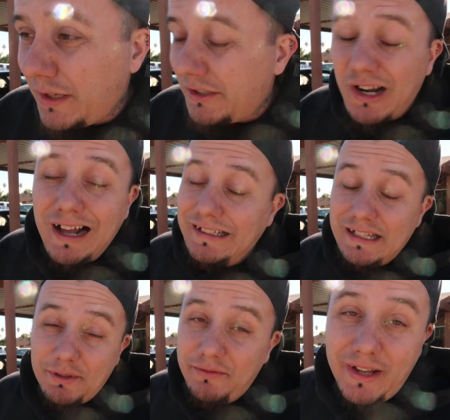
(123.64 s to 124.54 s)
you're not
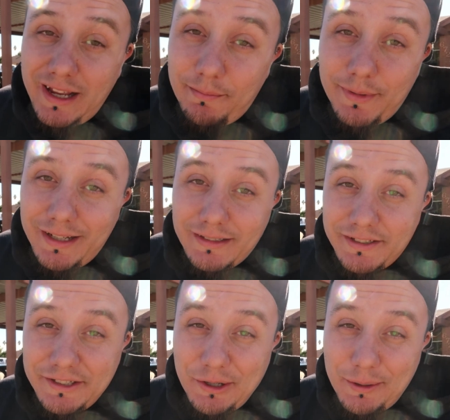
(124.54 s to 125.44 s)
DB fam,
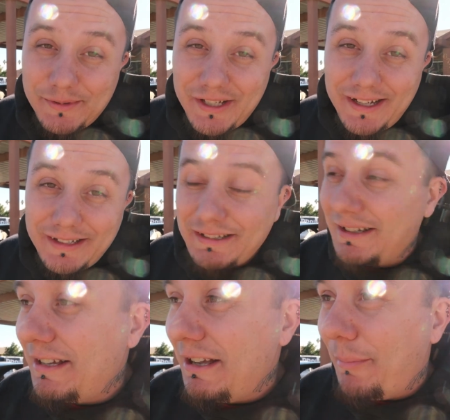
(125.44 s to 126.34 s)
man. You know what I'm saying?
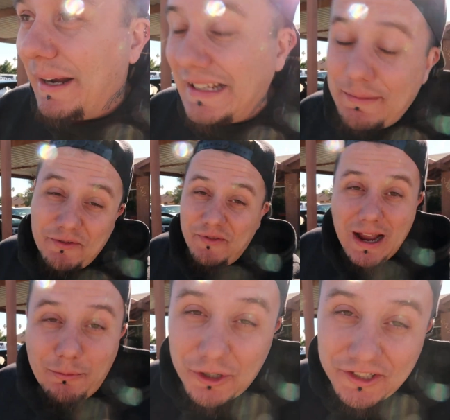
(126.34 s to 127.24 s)
My DB
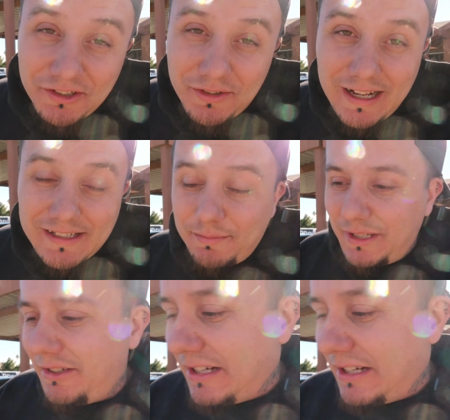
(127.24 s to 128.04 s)
fam wouldn't do that to me.